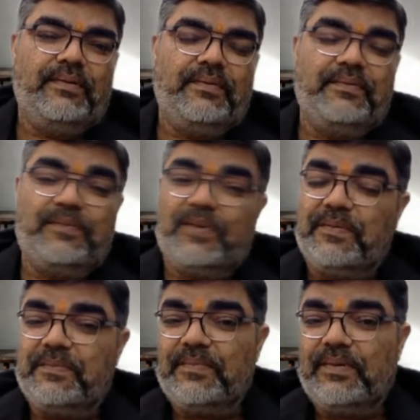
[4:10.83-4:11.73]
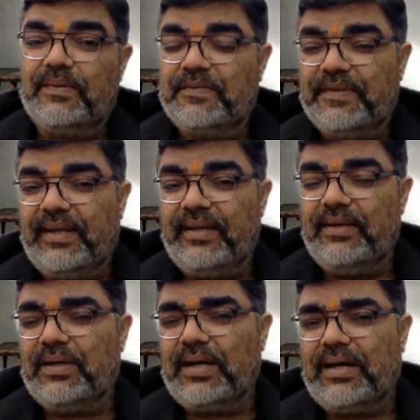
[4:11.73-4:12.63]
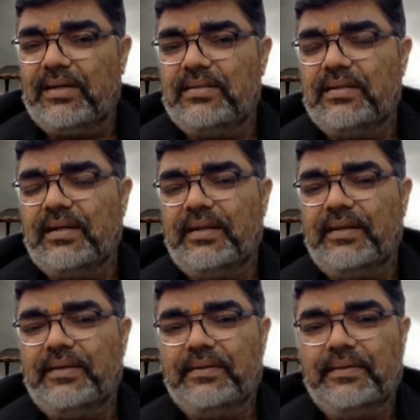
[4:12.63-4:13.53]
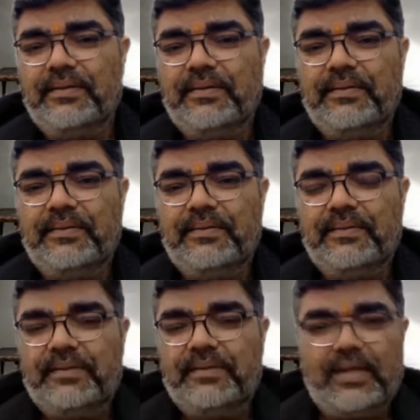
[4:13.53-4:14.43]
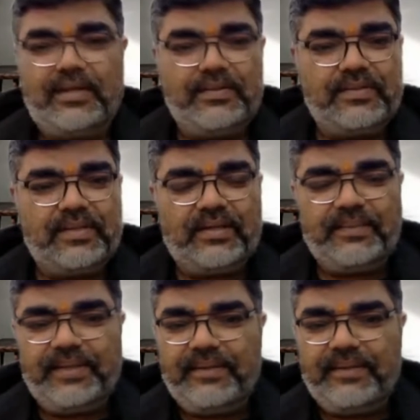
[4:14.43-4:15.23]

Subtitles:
from vein or artery. Can you tell me?